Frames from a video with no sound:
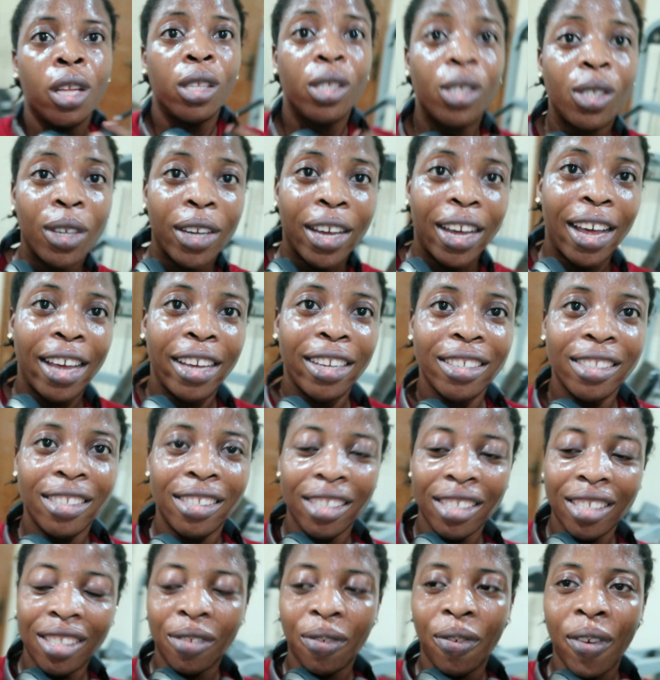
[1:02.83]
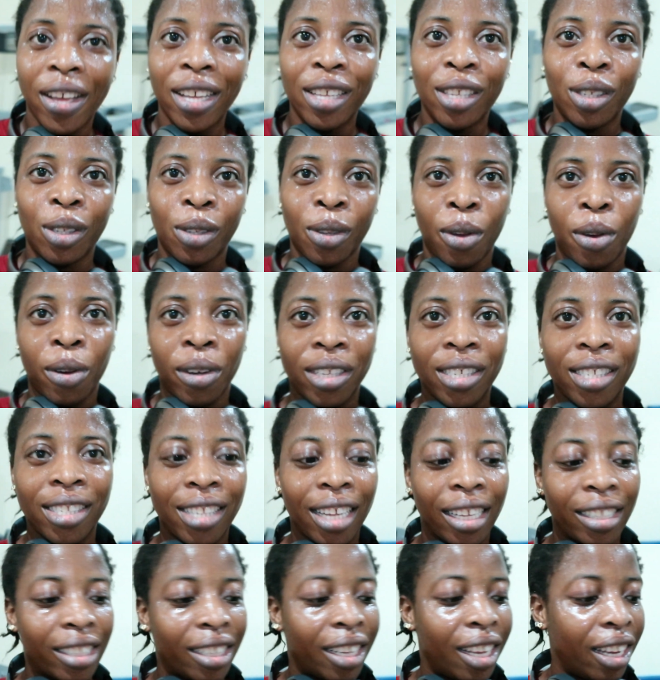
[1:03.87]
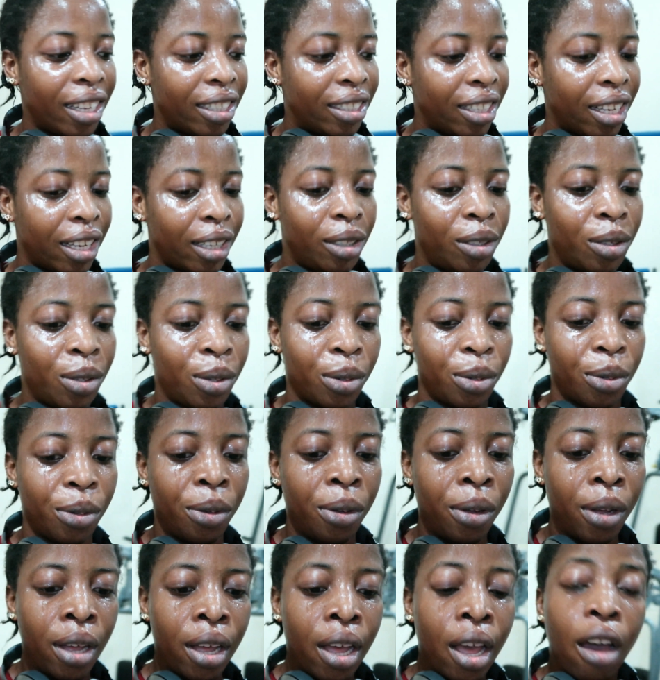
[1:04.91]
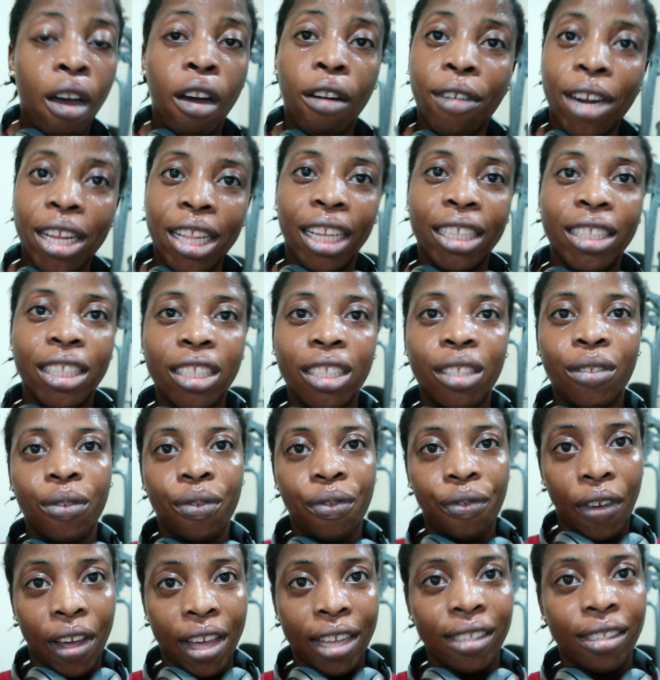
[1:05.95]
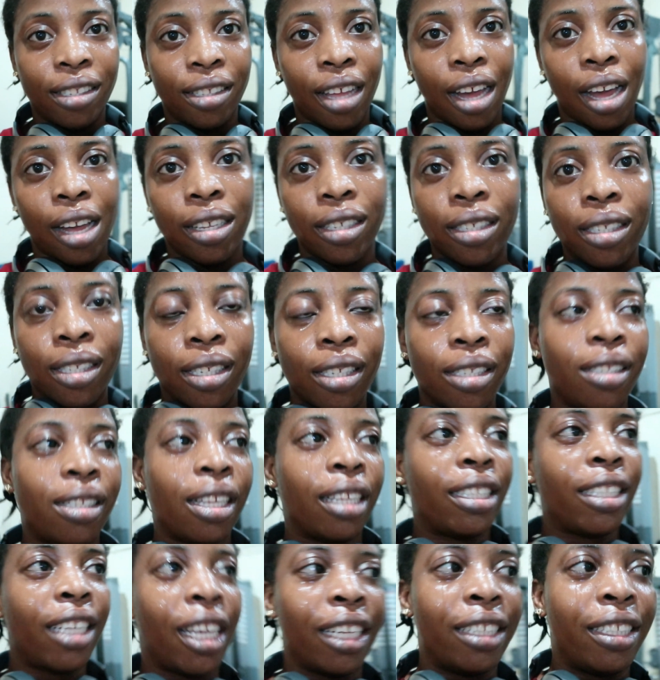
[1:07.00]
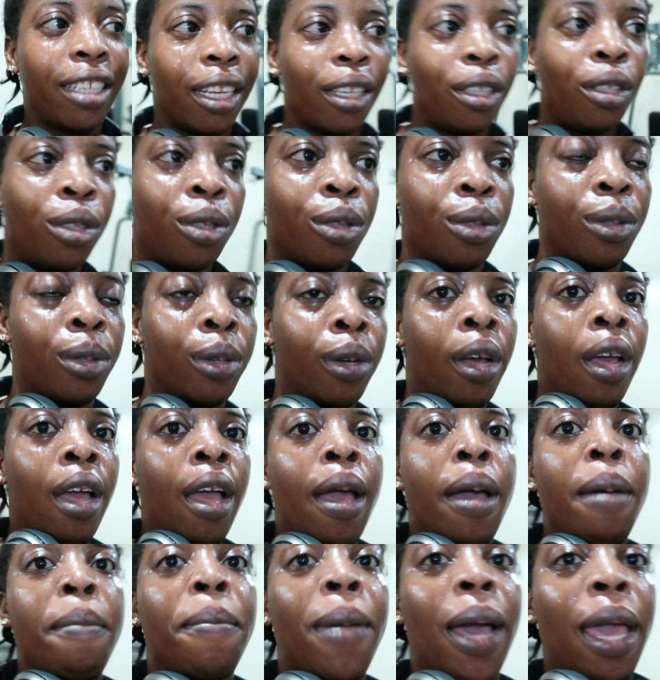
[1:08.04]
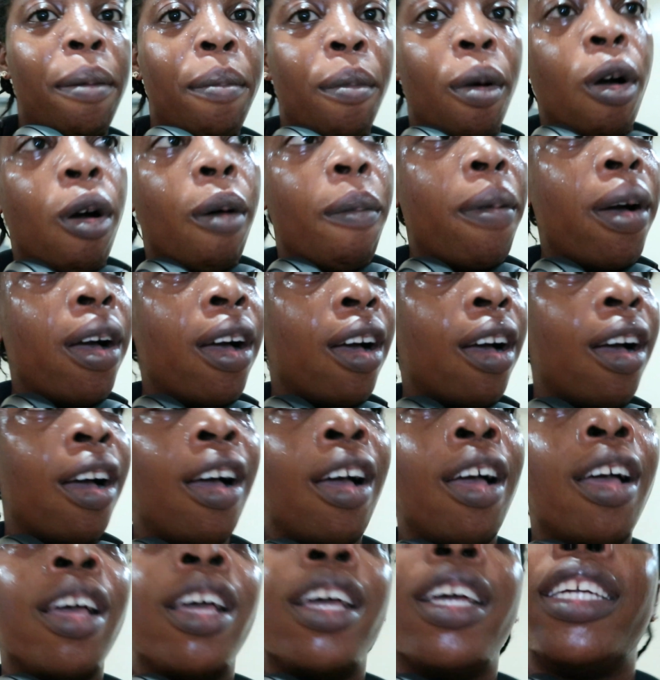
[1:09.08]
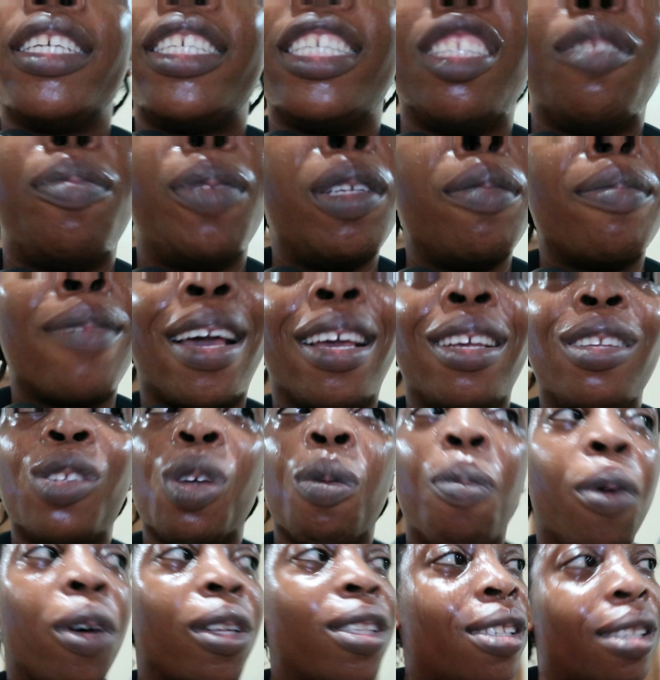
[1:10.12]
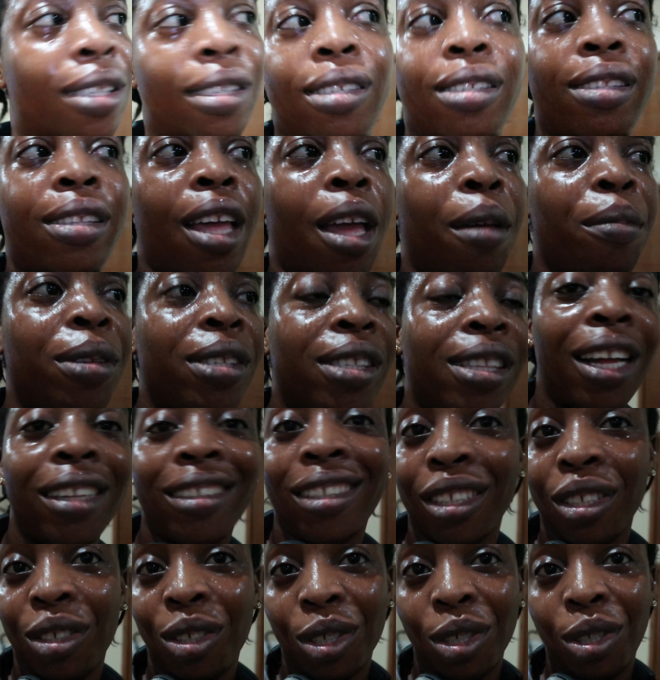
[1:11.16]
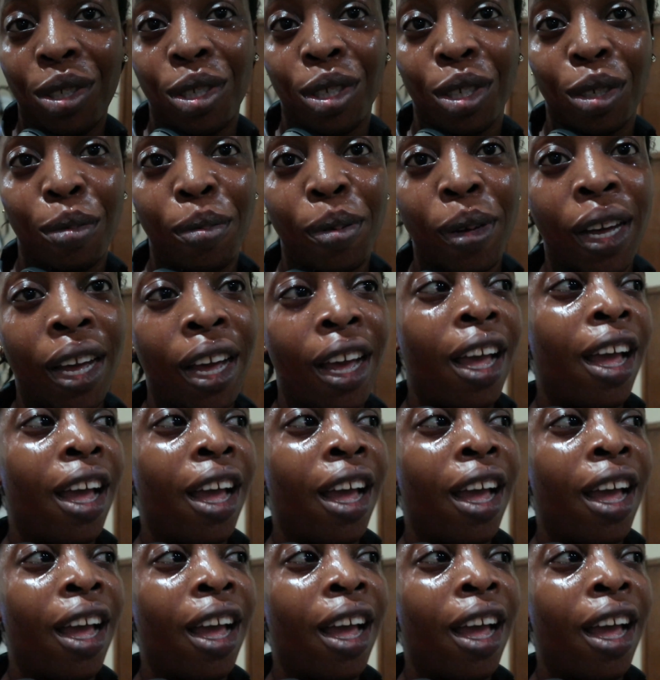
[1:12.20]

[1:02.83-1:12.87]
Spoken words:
So guys, this first song is dedicated to, or rather this first dance is dedicated to my mom. She's been my support system, starting YouTube,